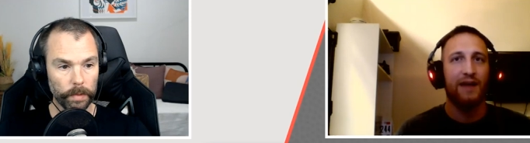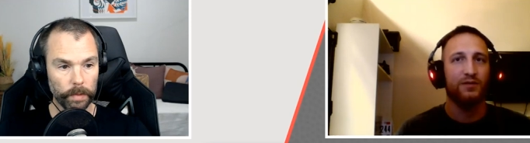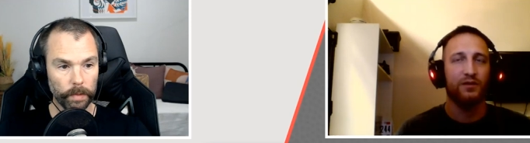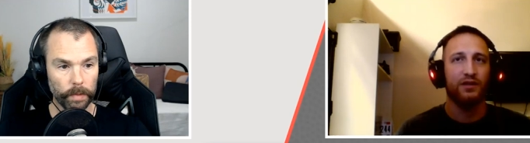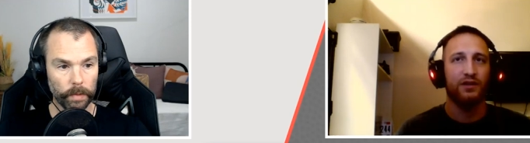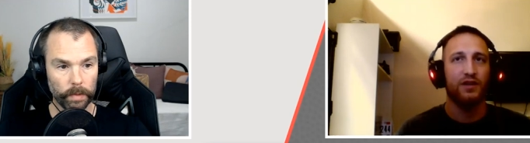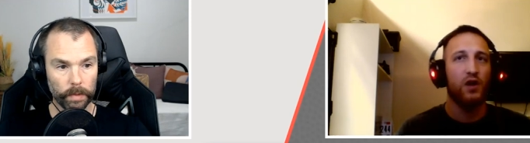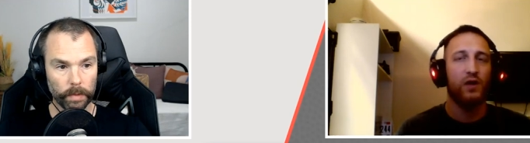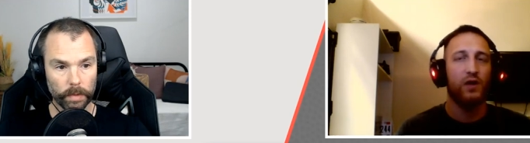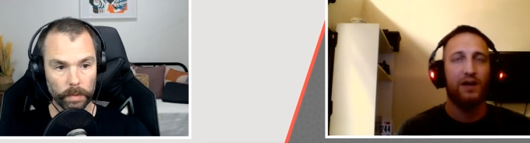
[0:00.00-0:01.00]
Speaker 1: no
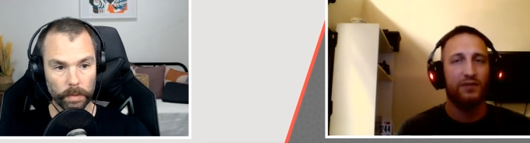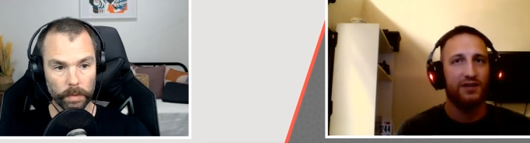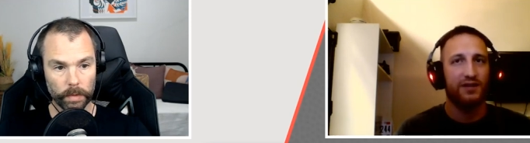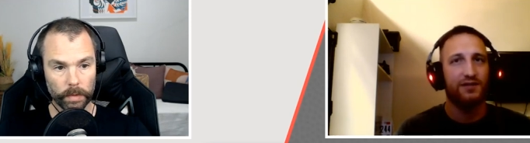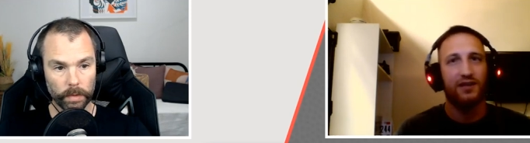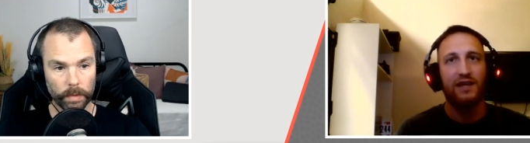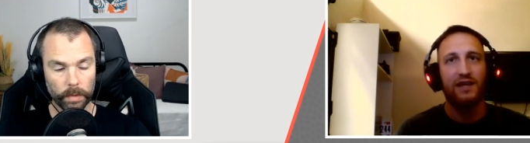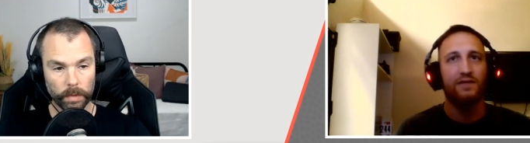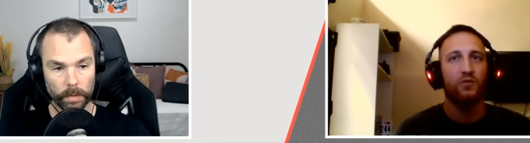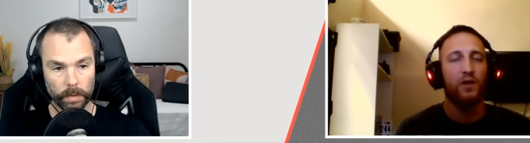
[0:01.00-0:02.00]
competition, even
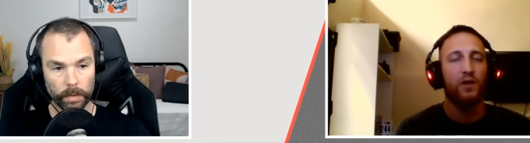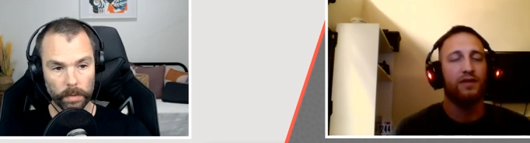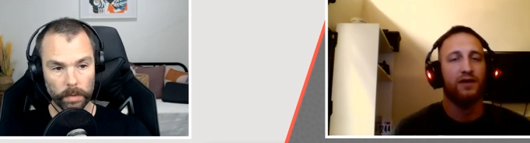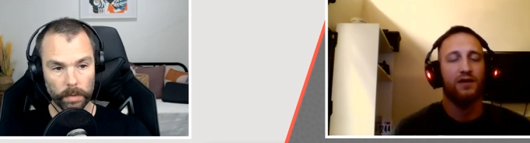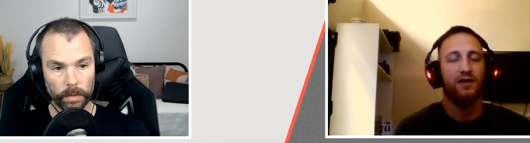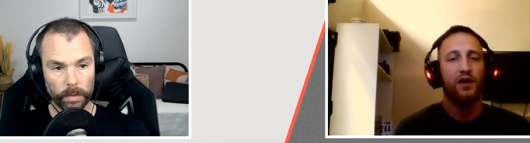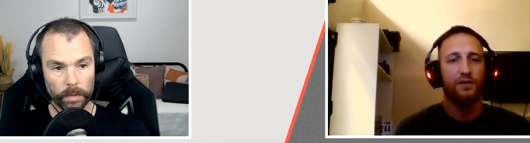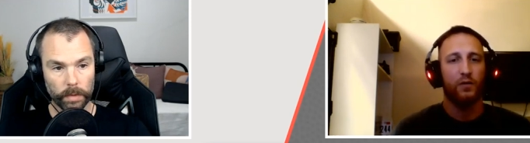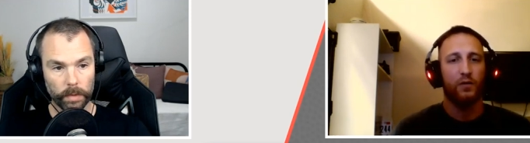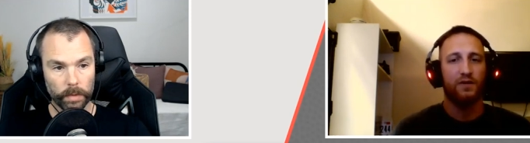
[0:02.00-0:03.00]
with the four or
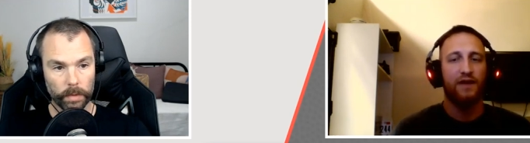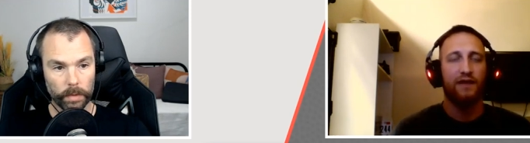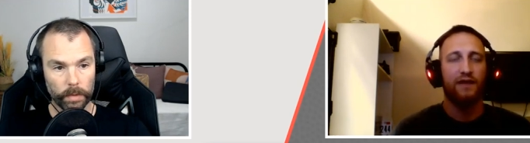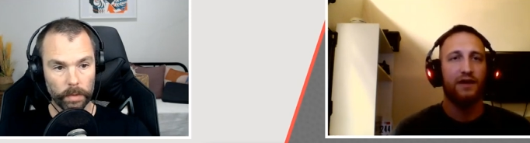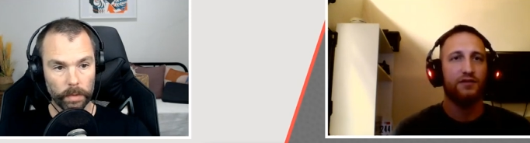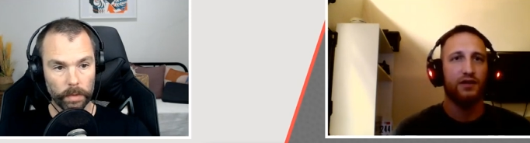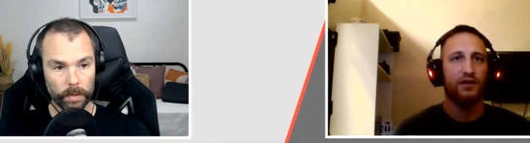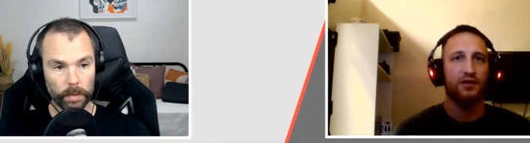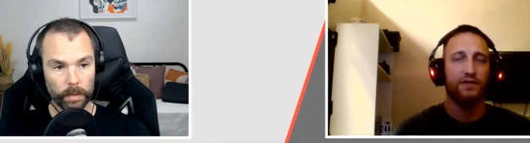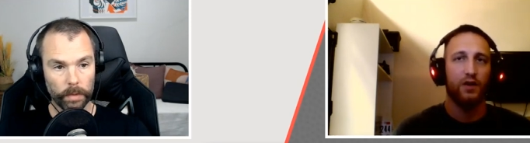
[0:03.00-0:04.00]
five extra years
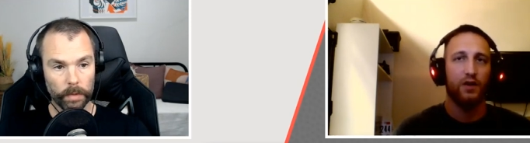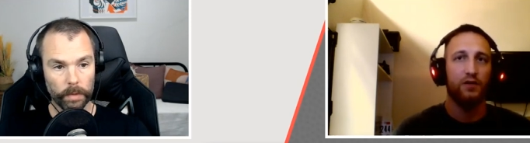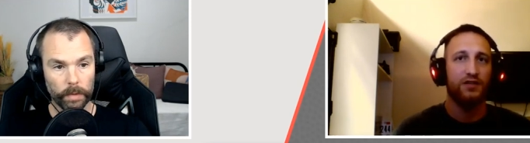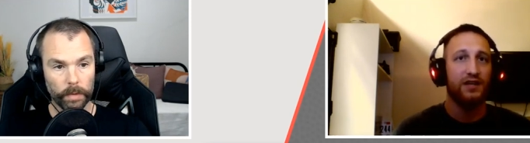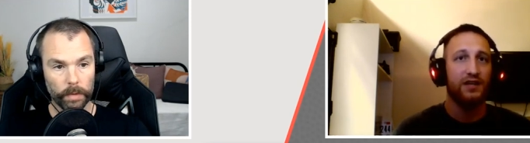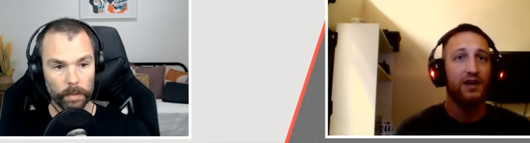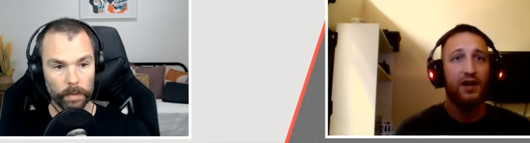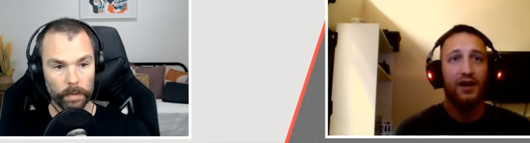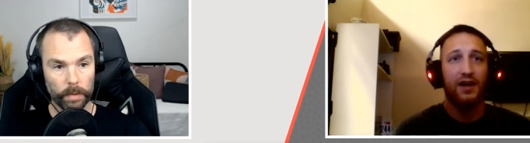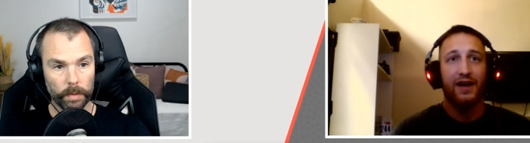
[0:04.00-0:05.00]
for OG.
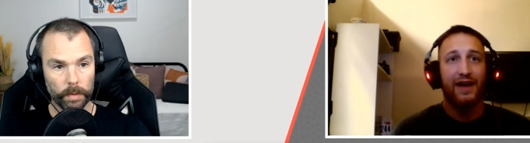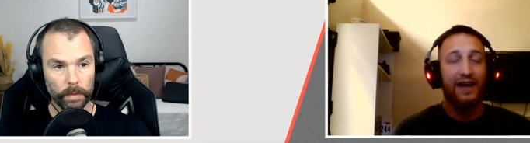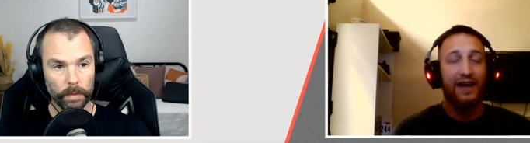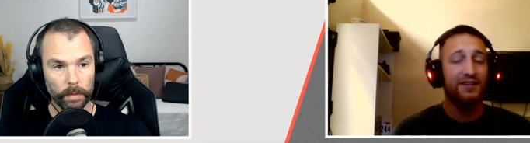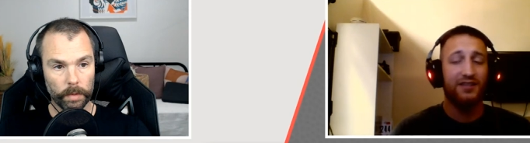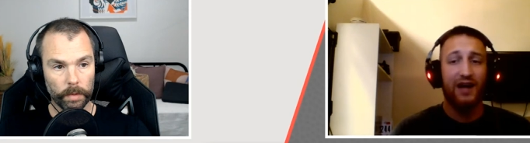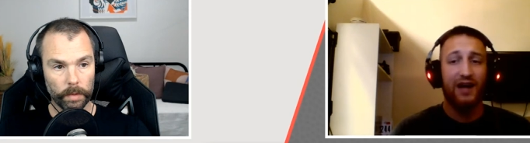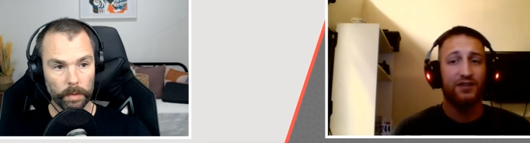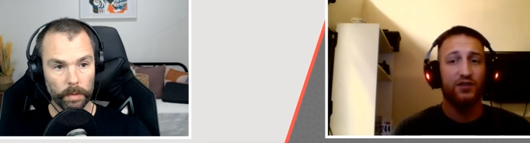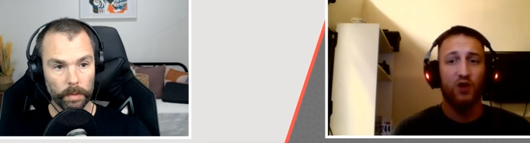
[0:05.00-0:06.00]
He's just gotten
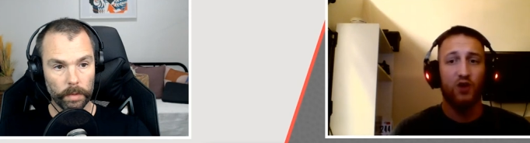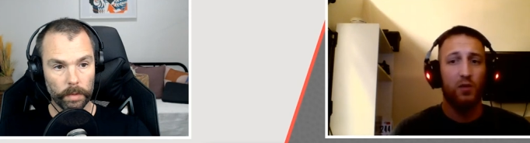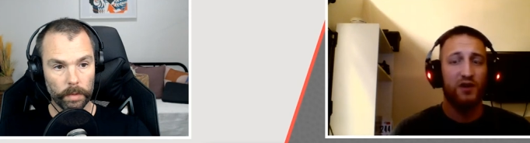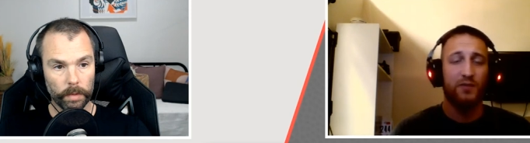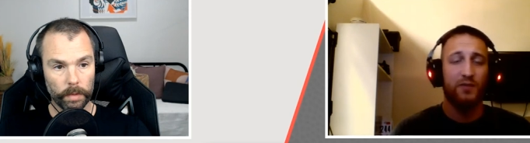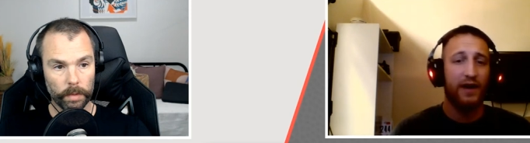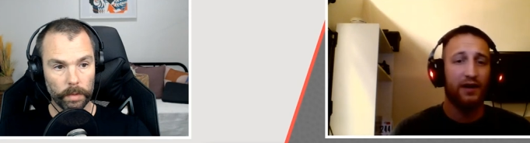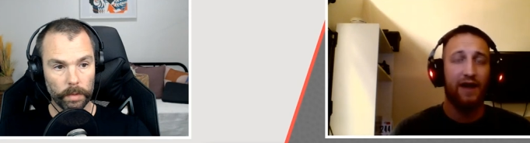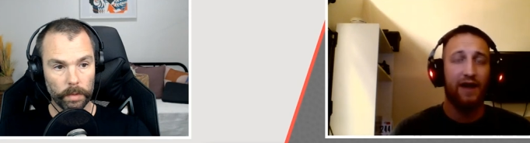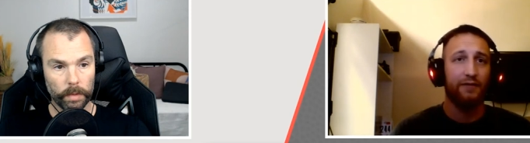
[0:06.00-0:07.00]
so much better
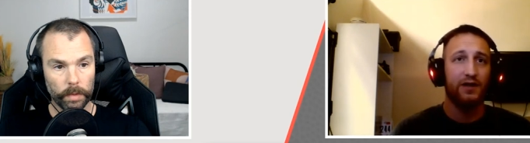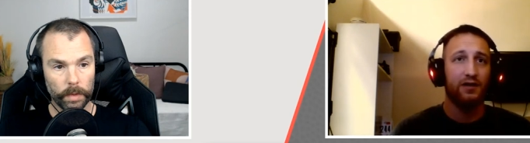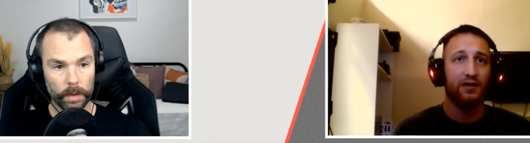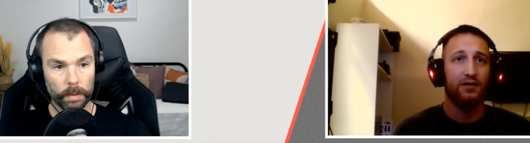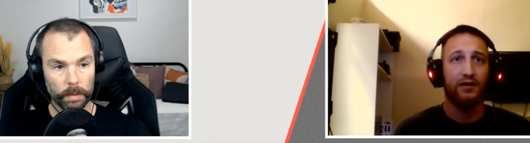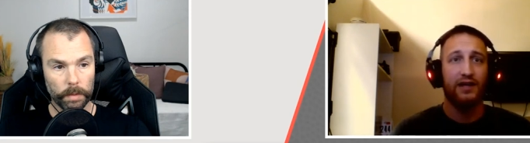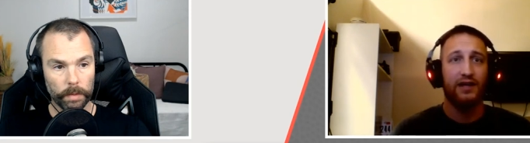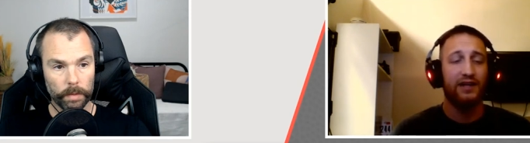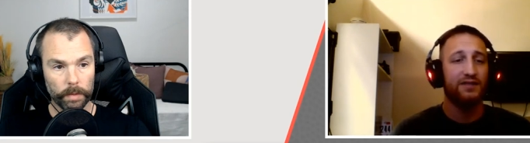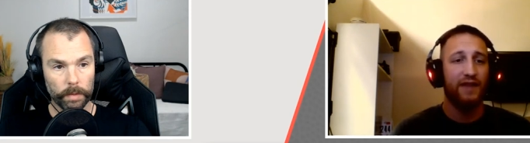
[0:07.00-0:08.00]
every year in the league, and his
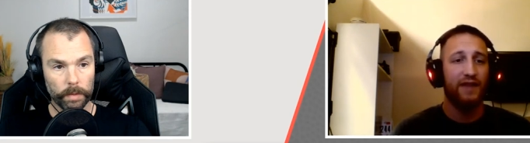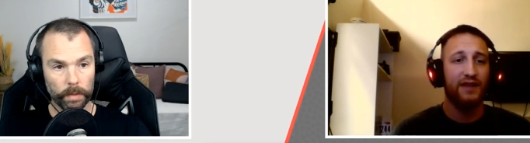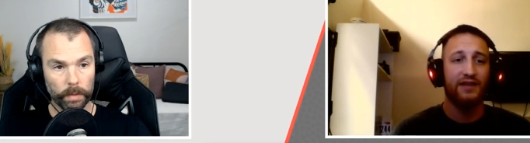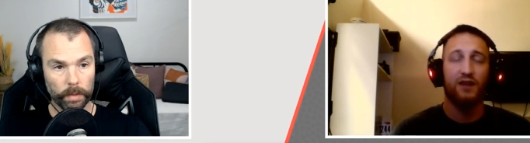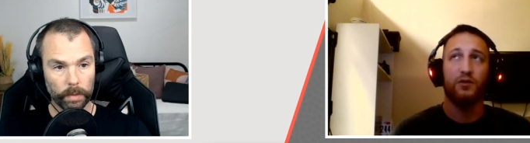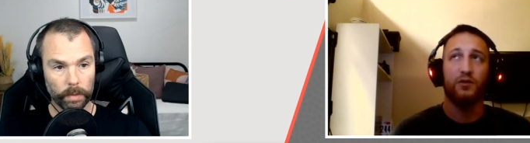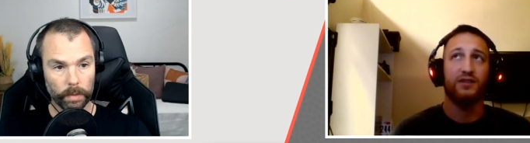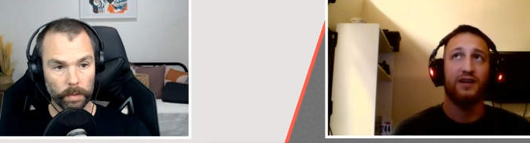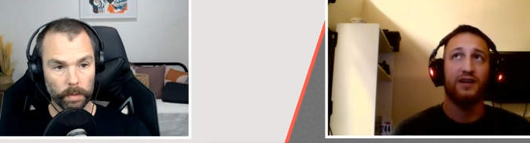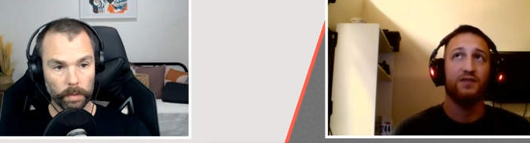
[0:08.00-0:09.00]
fantasy output has gotten
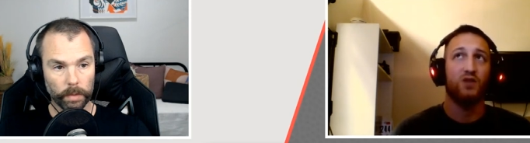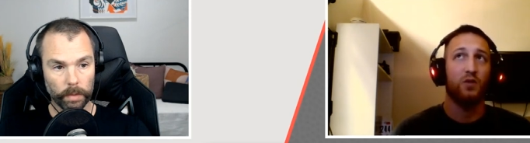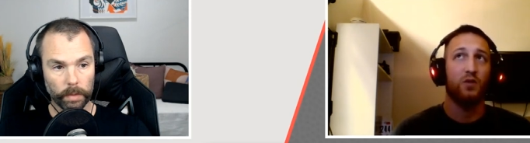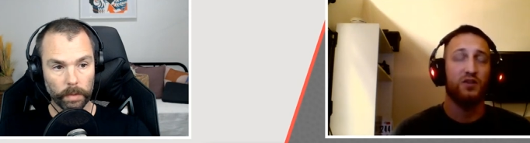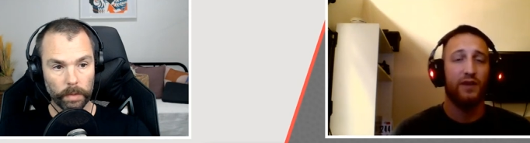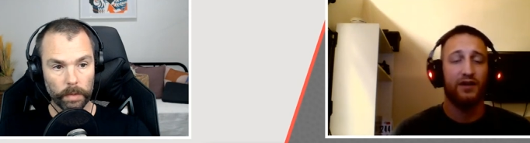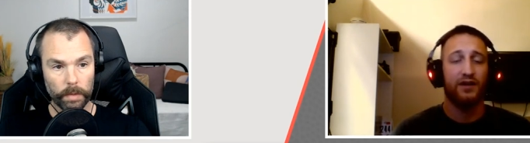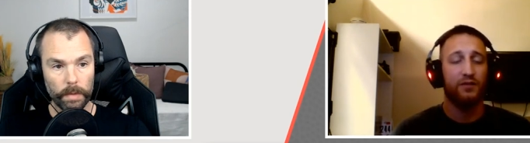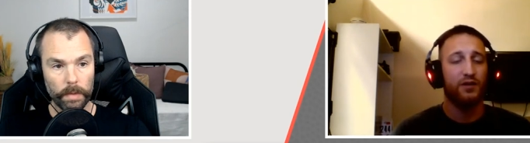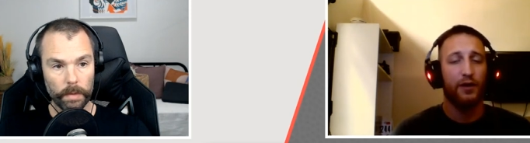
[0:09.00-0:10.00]
so much better. He was
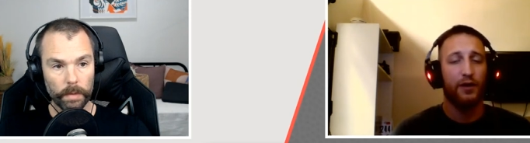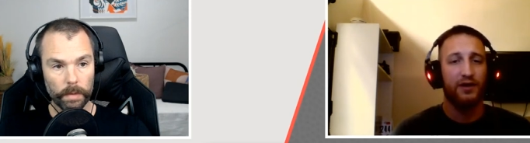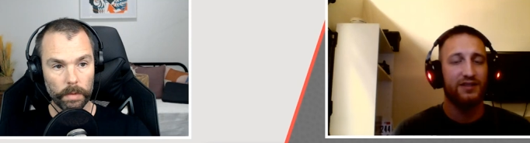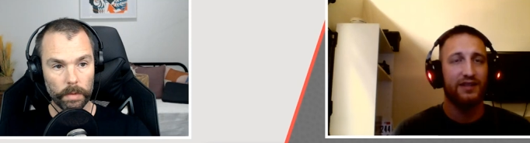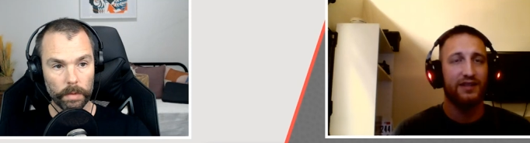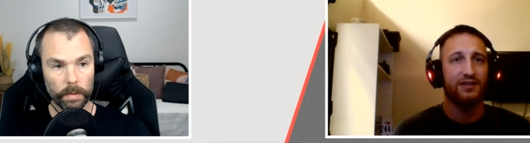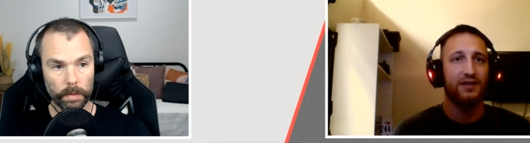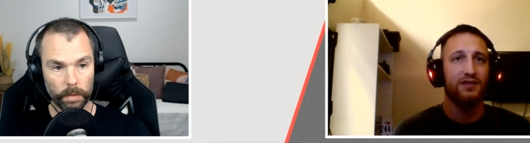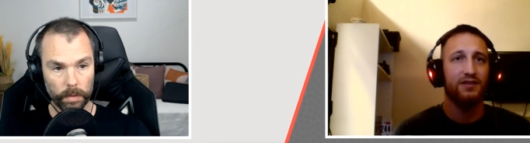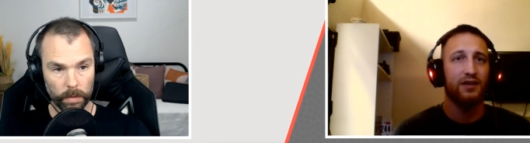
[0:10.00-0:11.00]
36 this year, and it